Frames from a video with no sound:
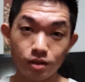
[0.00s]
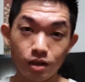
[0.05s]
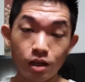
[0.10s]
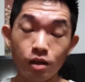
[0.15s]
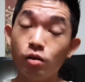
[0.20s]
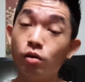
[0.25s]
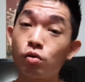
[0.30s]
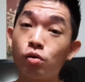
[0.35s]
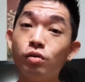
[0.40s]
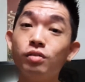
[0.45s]

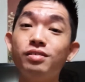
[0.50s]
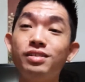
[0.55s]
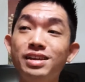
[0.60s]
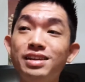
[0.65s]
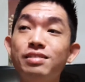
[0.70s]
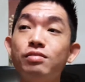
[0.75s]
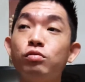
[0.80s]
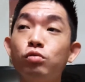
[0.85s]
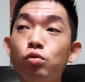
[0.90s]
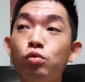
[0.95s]
And of course
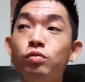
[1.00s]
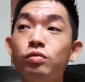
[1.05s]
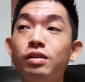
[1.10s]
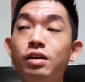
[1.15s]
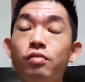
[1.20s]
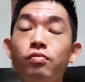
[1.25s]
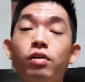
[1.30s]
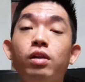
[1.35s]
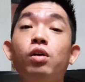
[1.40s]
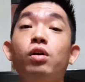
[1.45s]
these rules
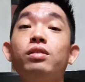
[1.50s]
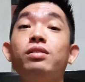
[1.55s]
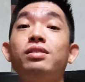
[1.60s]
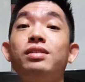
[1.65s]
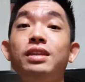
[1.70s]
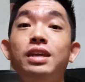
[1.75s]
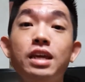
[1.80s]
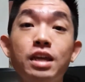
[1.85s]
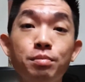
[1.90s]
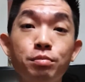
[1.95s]
give a lot of
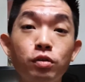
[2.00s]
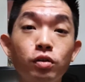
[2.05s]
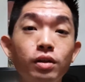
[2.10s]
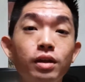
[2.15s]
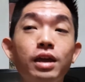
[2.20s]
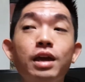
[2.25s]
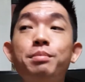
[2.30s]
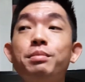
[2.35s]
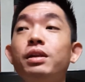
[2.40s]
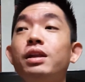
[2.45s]
theme to the
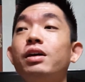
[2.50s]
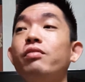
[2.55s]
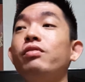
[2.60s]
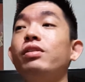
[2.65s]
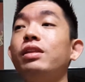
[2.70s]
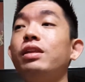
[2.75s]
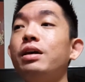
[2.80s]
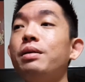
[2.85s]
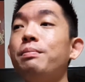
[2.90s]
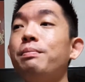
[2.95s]
game and
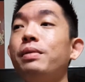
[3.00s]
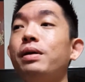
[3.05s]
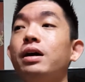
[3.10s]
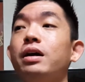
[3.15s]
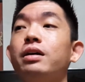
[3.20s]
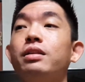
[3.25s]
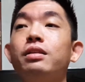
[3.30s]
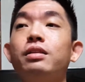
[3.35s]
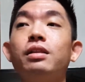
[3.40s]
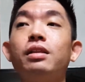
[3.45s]
everything,
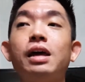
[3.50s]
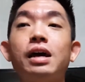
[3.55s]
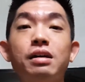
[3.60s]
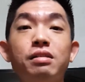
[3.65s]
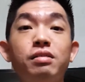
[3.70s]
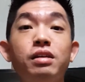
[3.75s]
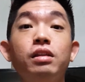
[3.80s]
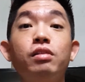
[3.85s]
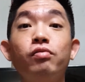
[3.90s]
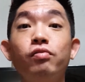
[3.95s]
but like I
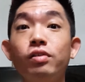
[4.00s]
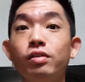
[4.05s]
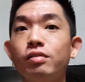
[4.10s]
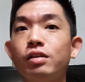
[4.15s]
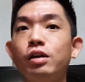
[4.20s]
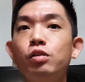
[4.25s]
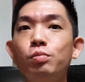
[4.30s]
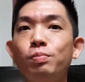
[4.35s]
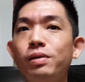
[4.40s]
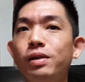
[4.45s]
said, the first
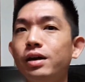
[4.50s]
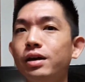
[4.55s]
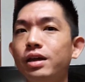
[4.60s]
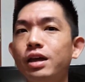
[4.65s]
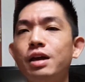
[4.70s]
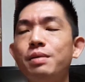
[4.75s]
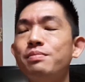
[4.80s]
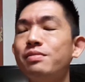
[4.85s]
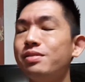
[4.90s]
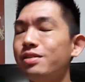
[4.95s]
time you play a
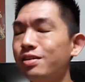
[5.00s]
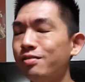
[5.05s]
game,